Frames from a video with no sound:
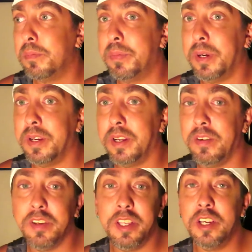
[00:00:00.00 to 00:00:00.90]
but
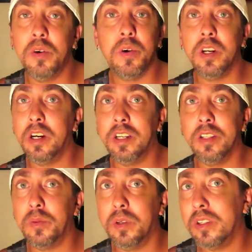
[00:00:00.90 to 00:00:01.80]
everything going on in
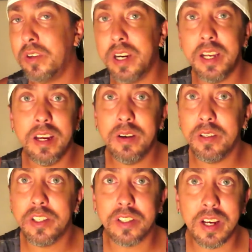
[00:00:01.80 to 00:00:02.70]
the world right now
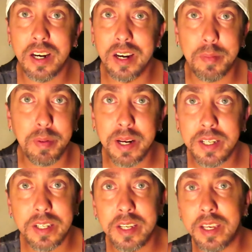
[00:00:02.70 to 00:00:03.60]
it's just kind of
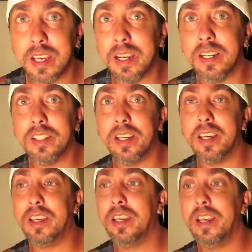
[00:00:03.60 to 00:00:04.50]
depressing and it's
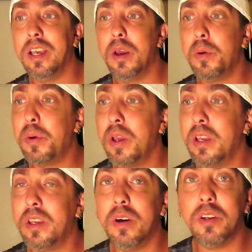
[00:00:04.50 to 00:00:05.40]
like
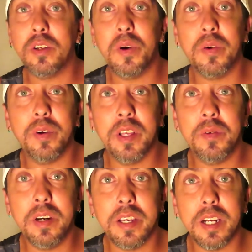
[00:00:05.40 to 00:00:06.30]
yo, do I really
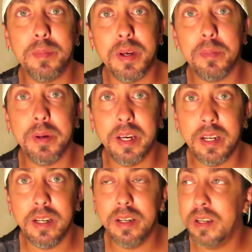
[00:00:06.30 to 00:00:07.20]
want to get up out of
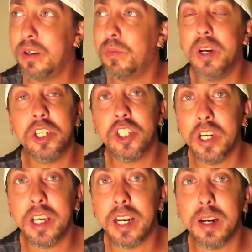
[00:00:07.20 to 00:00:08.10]
bed? Why should
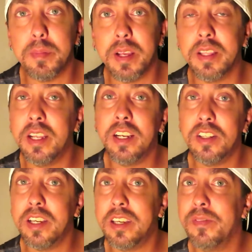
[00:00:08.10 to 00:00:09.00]
I get out of bed? And then
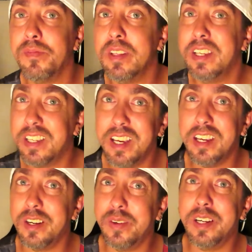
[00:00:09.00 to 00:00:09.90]
it's like, yeah,
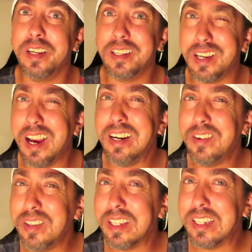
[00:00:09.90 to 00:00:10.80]
you know what? I kind of
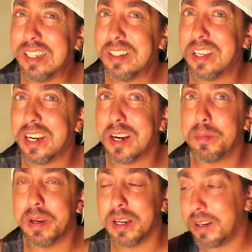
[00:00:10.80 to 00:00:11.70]
really need to get out
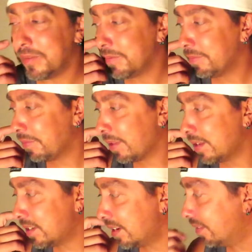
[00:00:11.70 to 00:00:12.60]
of bed.
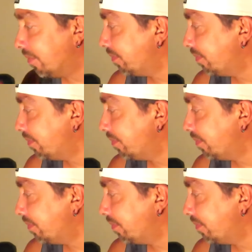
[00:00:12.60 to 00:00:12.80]
So,